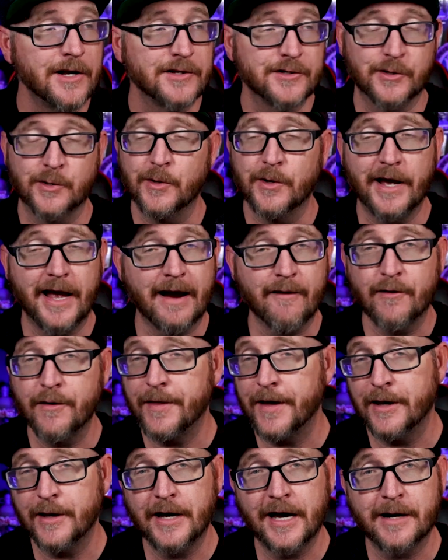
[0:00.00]
so
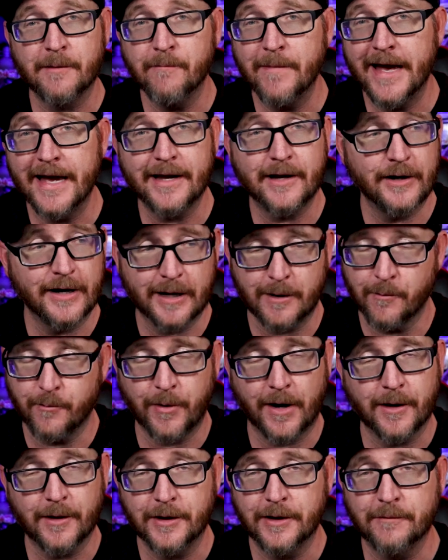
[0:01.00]
everything you had to make, you had to
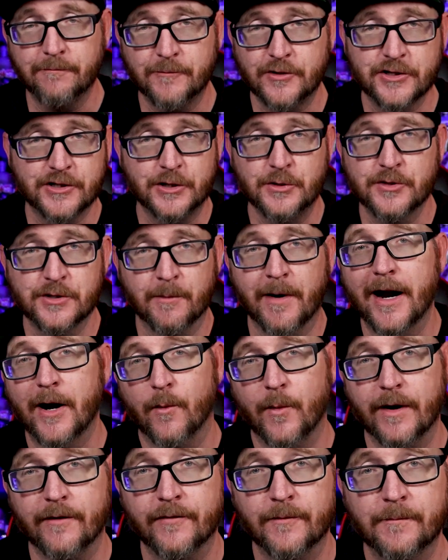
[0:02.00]
probably just use the
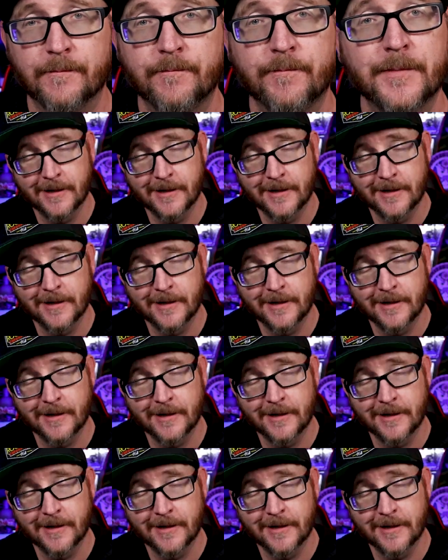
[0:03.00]
microwave.